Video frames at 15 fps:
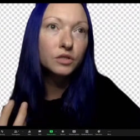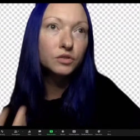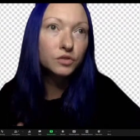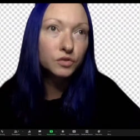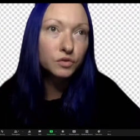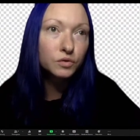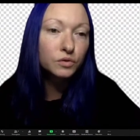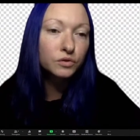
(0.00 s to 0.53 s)

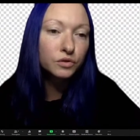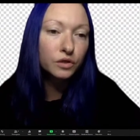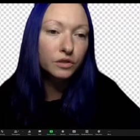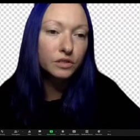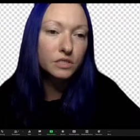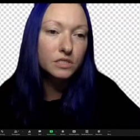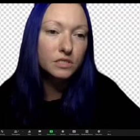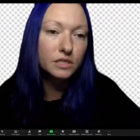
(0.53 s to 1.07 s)
tool to
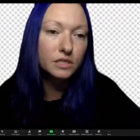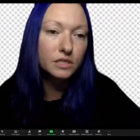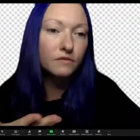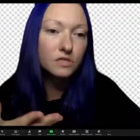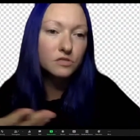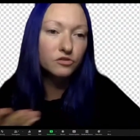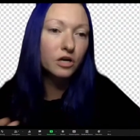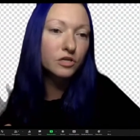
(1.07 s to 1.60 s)
understand the
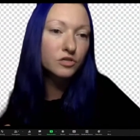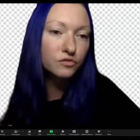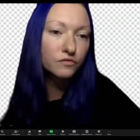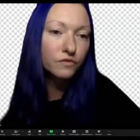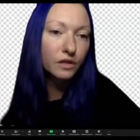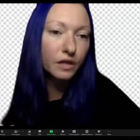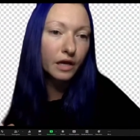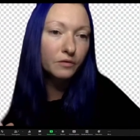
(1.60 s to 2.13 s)
structure of
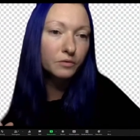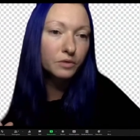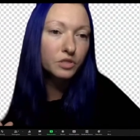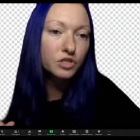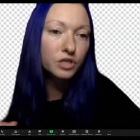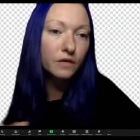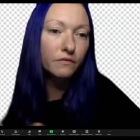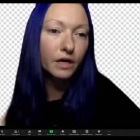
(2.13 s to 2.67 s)
the
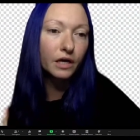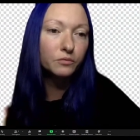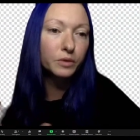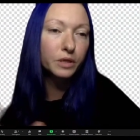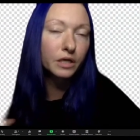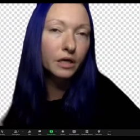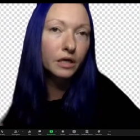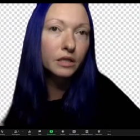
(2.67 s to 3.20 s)
language, and then we
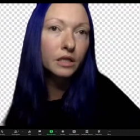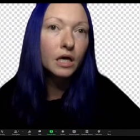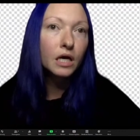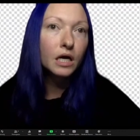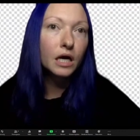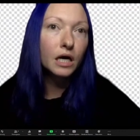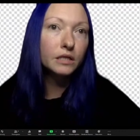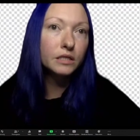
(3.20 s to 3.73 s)
can
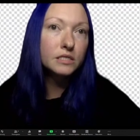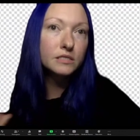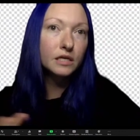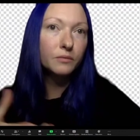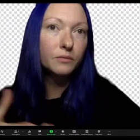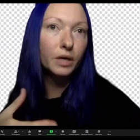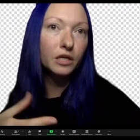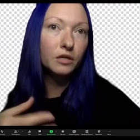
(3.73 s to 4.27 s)

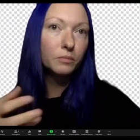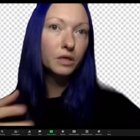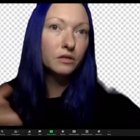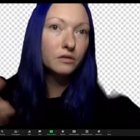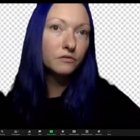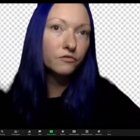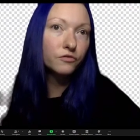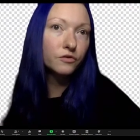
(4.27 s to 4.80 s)
understand
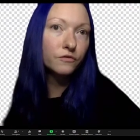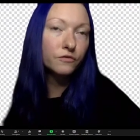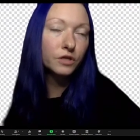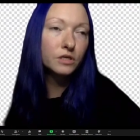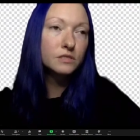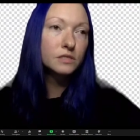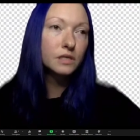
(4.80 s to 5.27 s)
many different things.